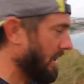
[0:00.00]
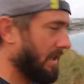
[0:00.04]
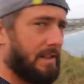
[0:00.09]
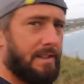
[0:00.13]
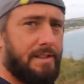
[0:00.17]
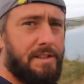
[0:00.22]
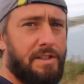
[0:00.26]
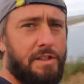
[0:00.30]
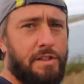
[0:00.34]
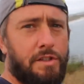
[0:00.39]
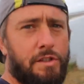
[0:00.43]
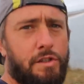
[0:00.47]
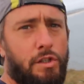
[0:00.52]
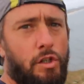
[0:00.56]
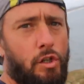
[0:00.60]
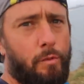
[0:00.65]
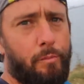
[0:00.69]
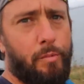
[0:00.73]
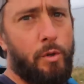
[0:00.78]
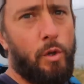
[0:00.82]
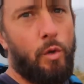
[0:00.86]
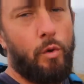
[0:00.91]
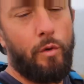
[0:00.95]
This is
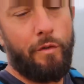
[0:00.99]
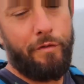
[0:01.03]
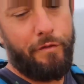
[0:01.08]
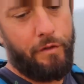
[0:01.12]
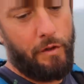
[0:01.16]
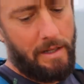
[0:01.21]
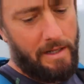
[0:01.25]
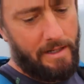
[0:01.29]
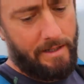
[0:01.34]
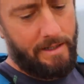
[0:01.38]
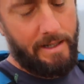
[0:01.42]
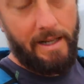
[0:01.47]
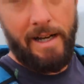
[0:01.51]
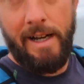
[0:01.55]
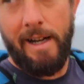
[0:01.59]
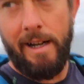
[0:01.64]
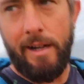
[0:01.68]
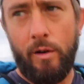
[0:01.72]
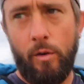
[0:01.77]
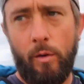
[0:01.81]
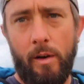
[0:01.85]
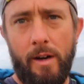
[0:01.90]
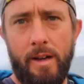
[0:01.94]
so beautiful, I
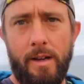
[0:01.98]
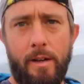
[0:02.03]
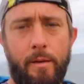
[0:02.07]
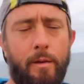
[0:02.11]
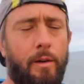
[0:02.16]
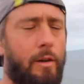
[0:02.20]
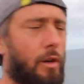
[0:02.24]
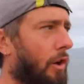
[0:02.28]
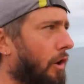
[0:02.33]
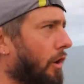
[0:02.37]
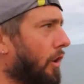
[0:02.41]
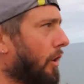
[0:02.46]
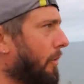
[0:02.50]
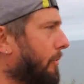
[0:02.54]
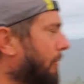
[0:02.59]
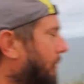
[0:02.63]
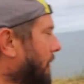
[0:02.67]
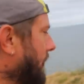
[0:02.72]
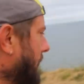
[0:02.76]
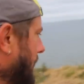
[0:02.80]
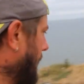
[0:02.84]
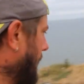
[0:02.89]
can't quite cope with